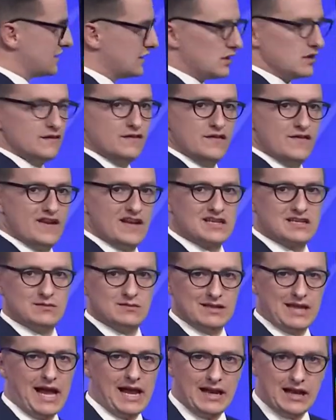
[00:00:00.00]
still, if you've got
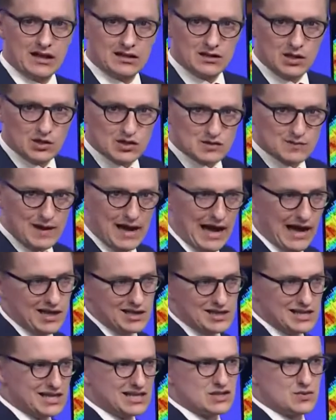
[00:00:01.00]
some lightning close by,
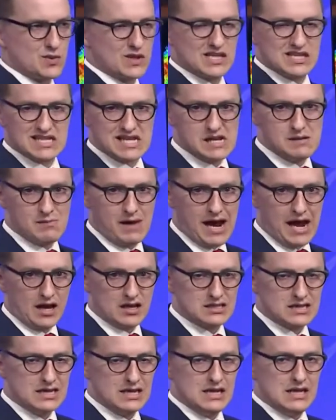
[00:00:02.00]
I think it's within 10
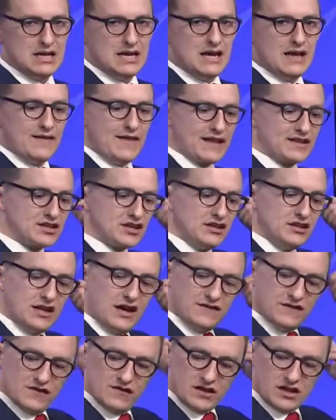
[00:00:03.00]
miles, that's
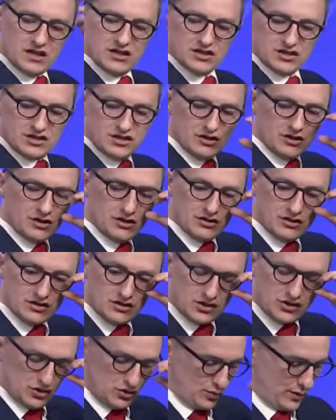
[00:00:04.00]
enough of a
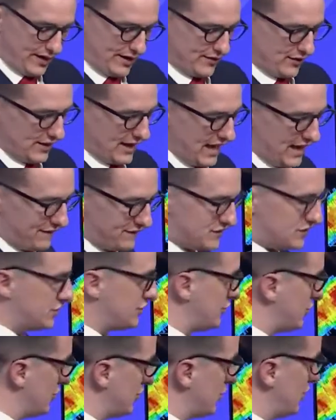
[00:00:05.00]
concern to where they'll have
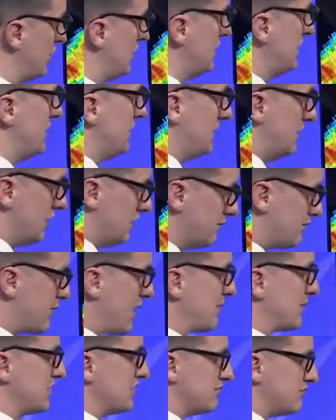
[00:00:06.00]
to, you know,
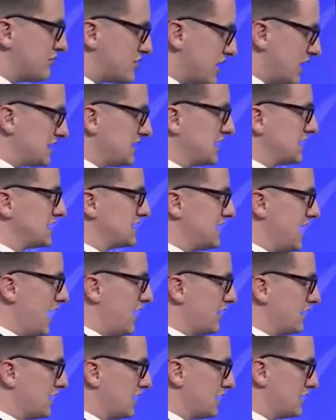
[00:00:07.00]
probably shut things
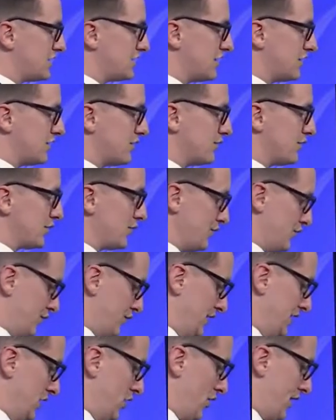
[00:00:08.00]
down and consider
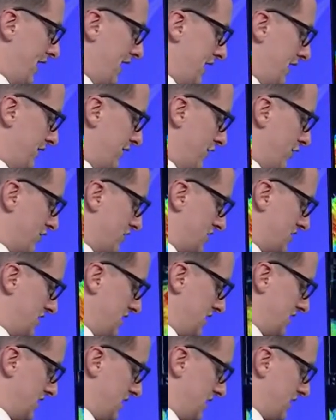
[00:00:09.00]
relocating folks
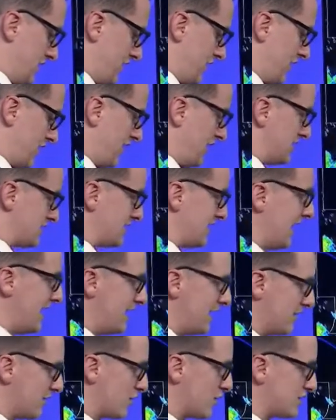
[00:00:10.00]
in the fairgrounds.
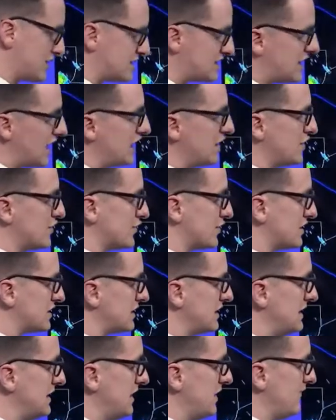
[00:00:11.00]
Lightning, of course,
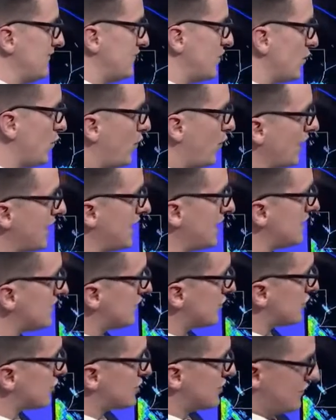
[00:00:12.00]
dangerous. The
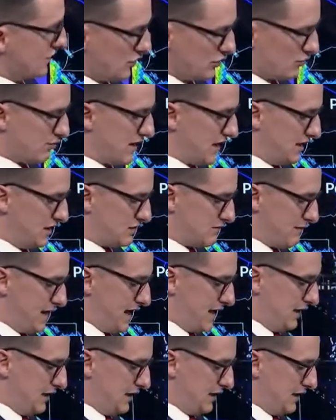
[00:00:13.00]
wind and the severe threat is
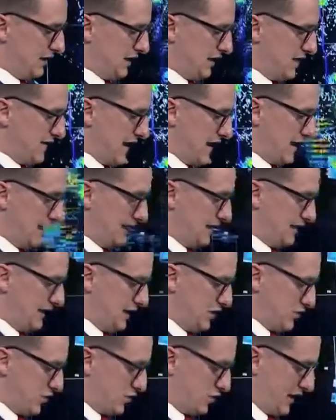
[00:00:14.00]
mainly in that
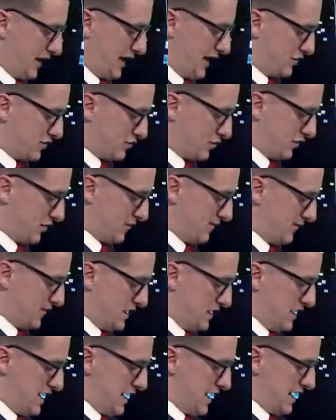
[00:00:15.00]
Iroquois County storm.
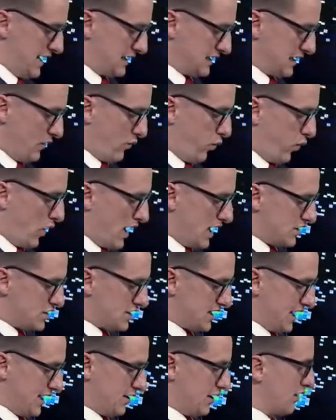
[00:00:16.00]
And as I
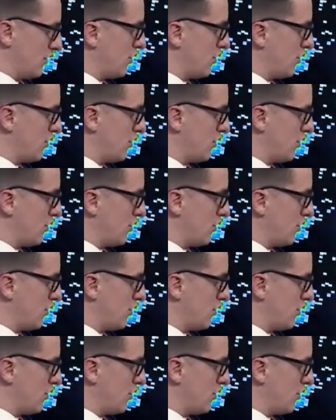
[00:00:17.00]
watch that